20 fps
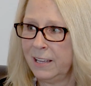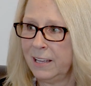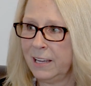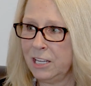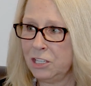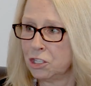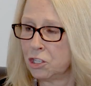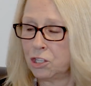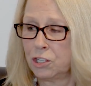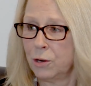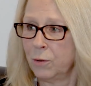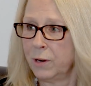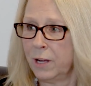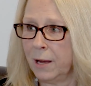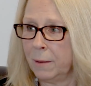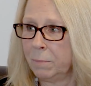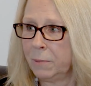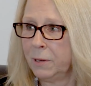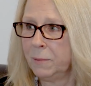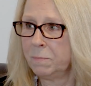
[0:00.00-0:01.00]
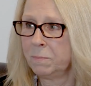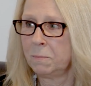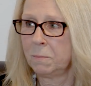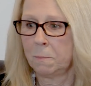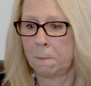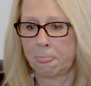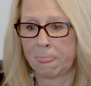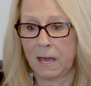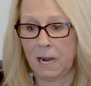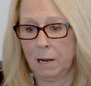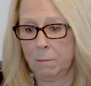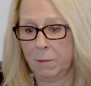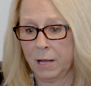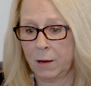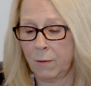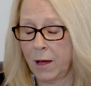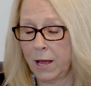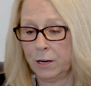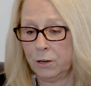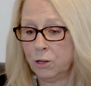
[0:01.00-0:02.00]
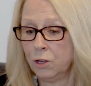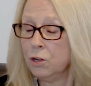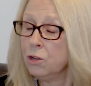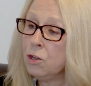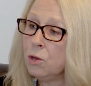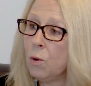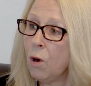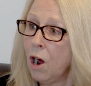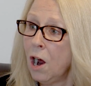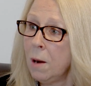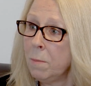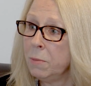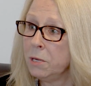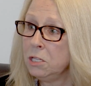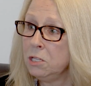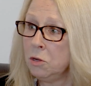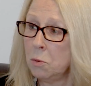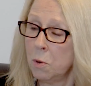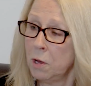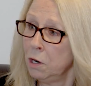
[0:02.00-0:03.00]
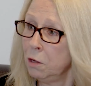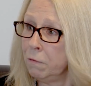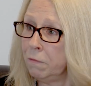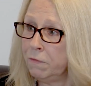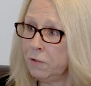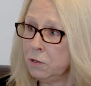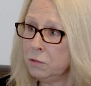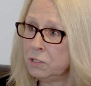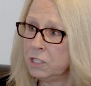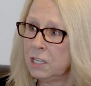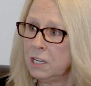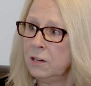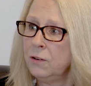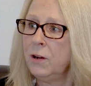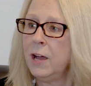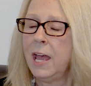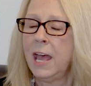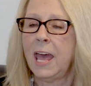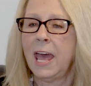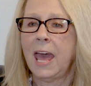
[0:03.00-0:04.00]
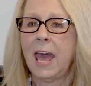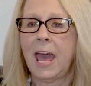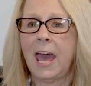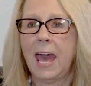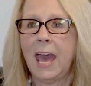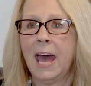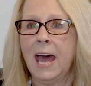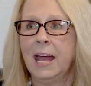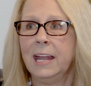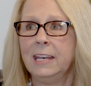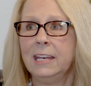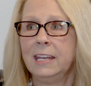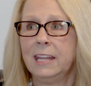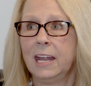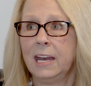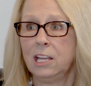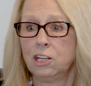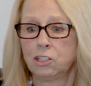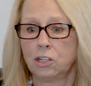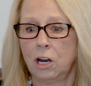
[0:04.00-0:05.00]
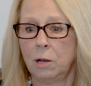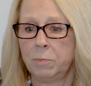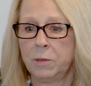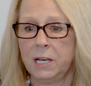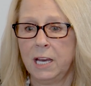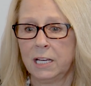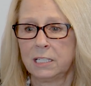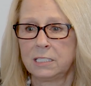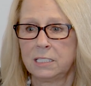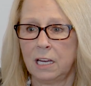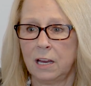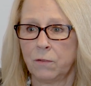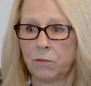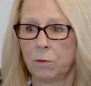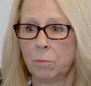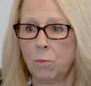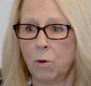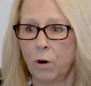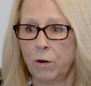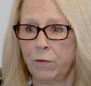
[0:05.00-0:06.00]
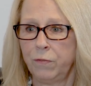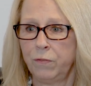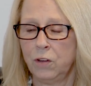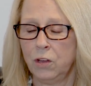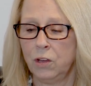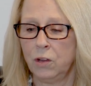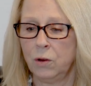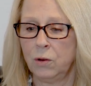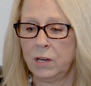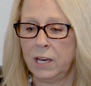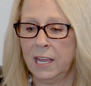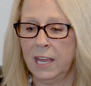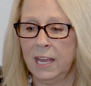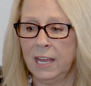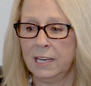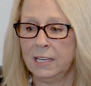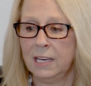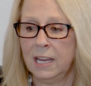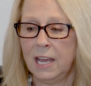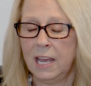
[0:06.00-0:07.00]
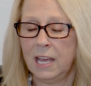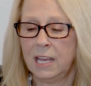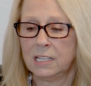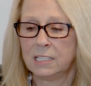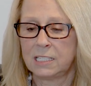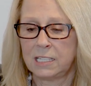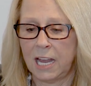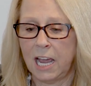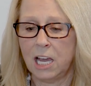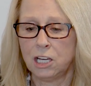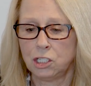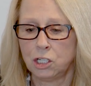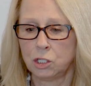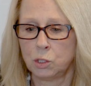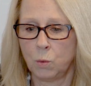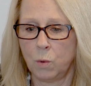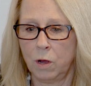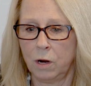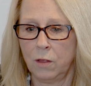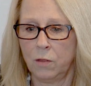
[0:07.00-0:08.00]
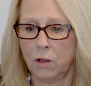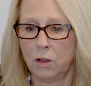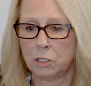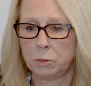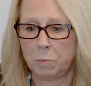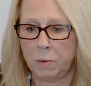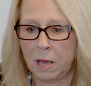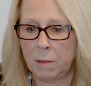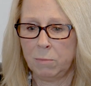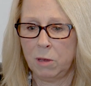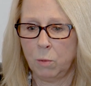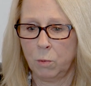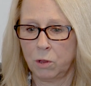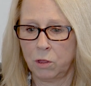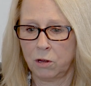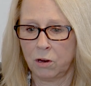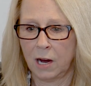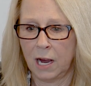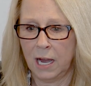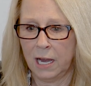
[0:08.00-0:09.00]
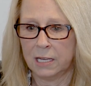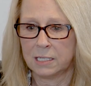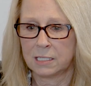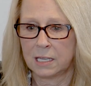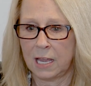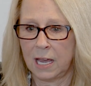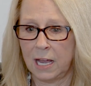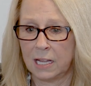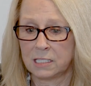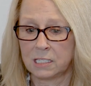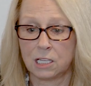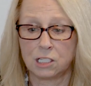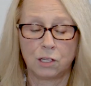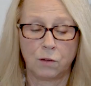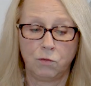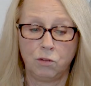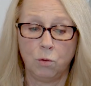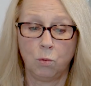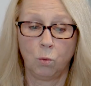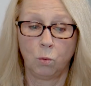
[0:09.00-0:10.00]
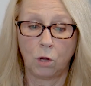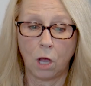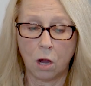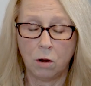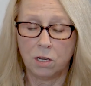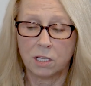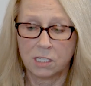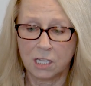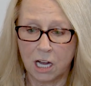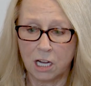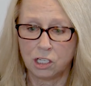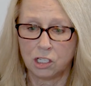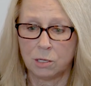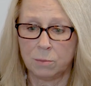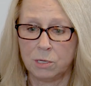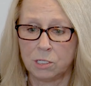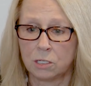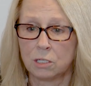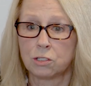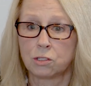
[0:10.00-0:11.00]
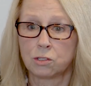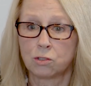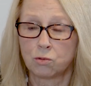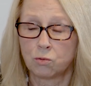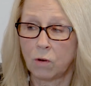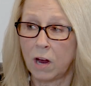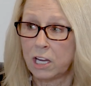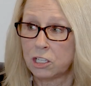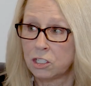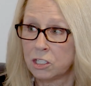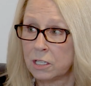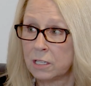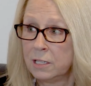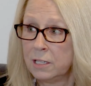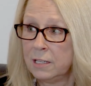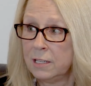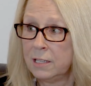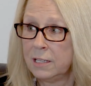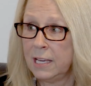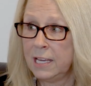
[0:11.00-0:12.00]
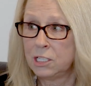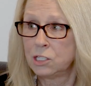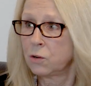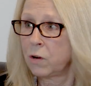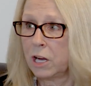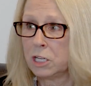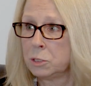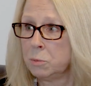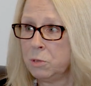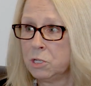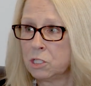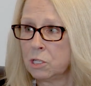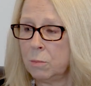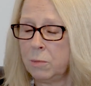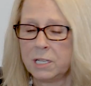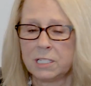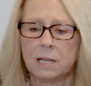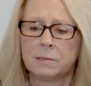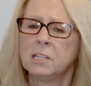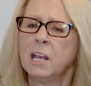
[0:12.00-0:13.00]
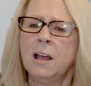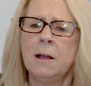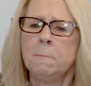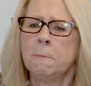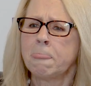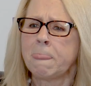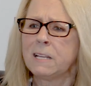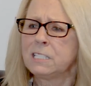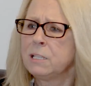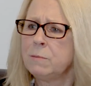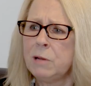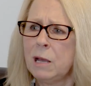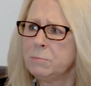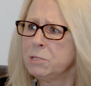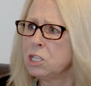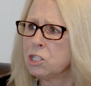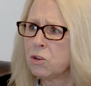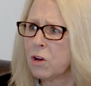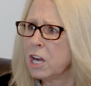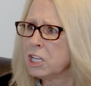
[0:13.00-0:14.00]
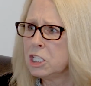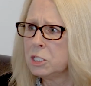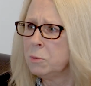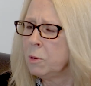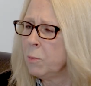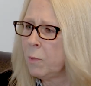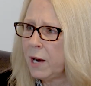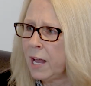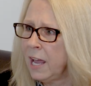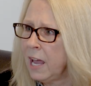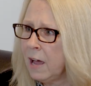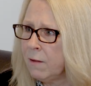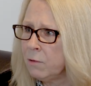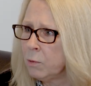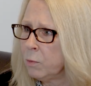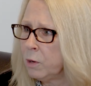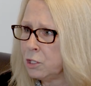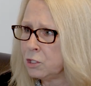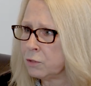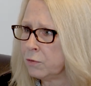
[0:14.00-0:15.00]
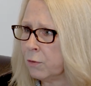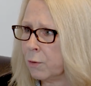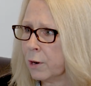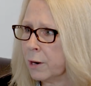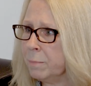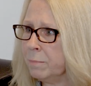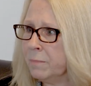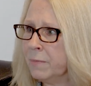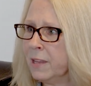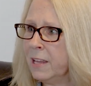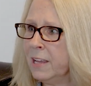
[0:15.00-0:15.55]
He just showed up. And I'm like, well, I don't know who you are, but you want a little food too? And then he showed up the next day for more food. And Stash is one of those pet me with your eyes cats, because if you go to touch him, he's going to scratch you. He scratched me so many times. Sometimes he scratches me when I haven't reached for him.